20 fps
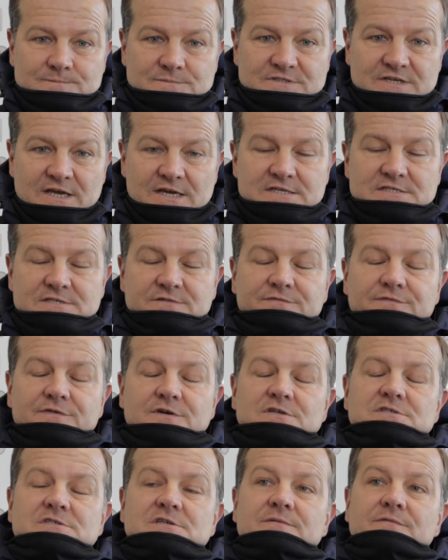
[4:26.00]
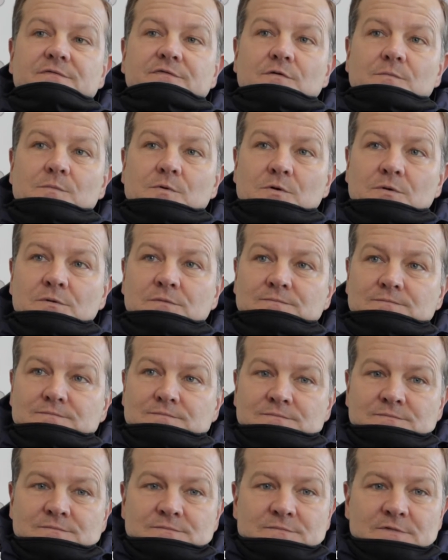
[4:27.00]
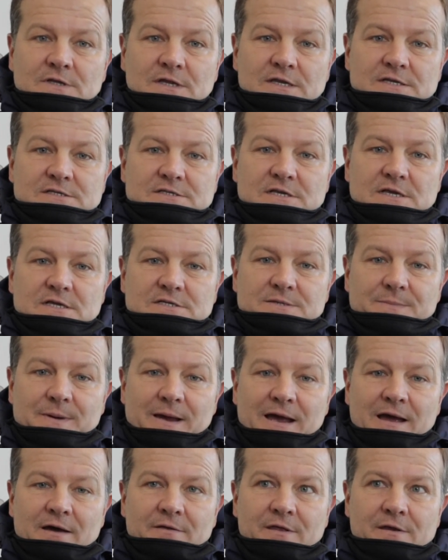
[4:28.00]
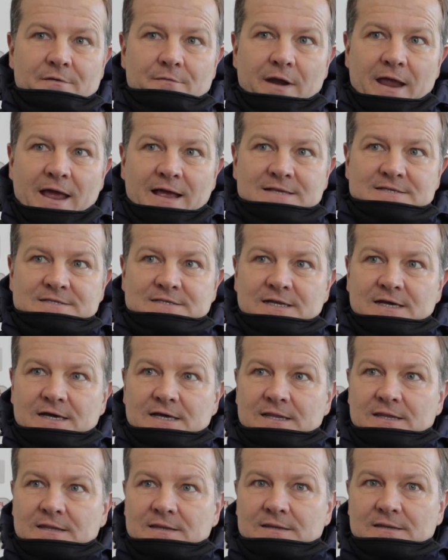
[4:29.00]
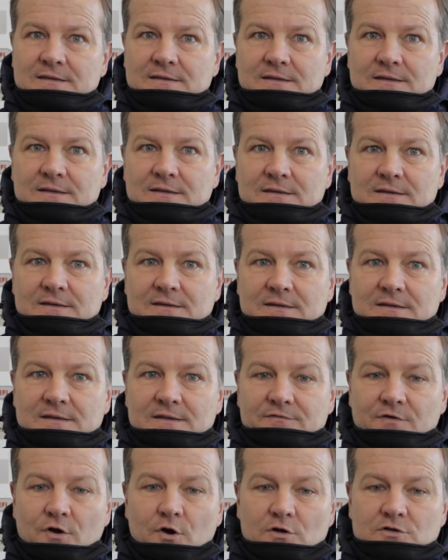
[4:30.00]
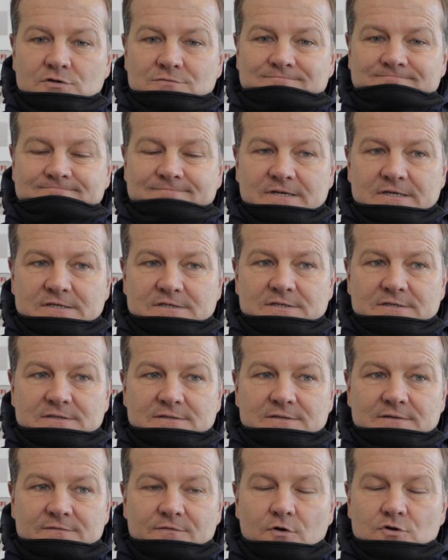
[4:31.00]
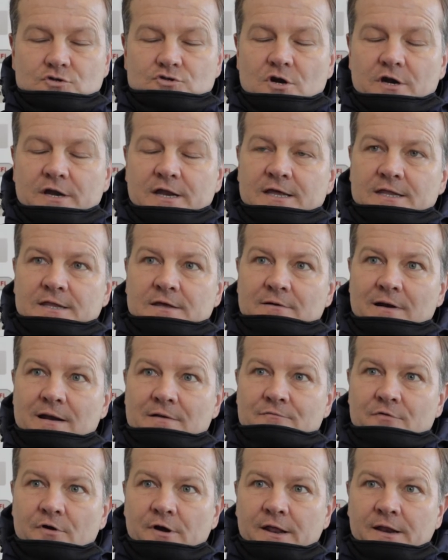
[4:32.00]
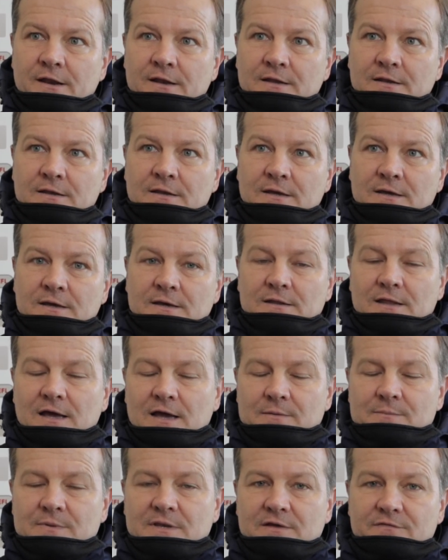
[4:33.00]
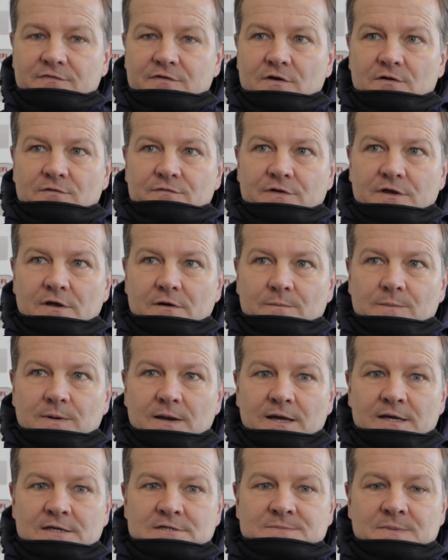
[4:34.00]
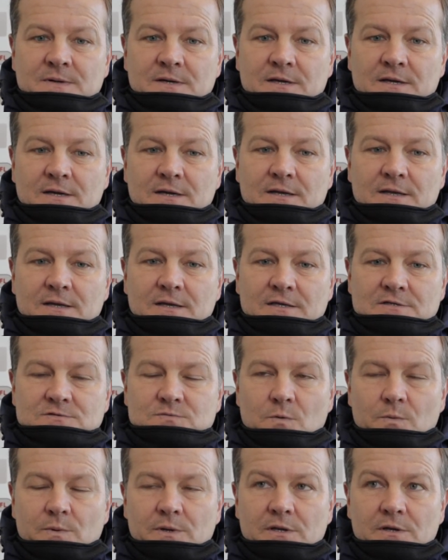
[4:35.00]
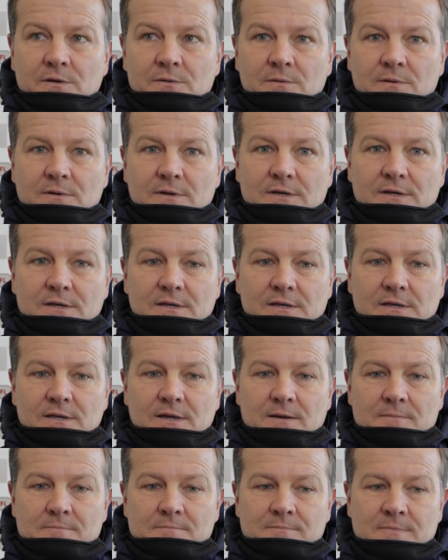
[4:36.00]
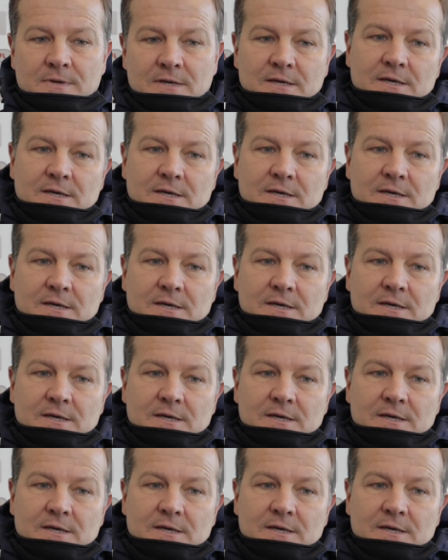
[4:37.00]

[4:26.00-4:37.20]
taste of first team football, and it's about how they react to that, and they've got to try and hit the ground running, and that can be difficult for young players, but that's what we do, and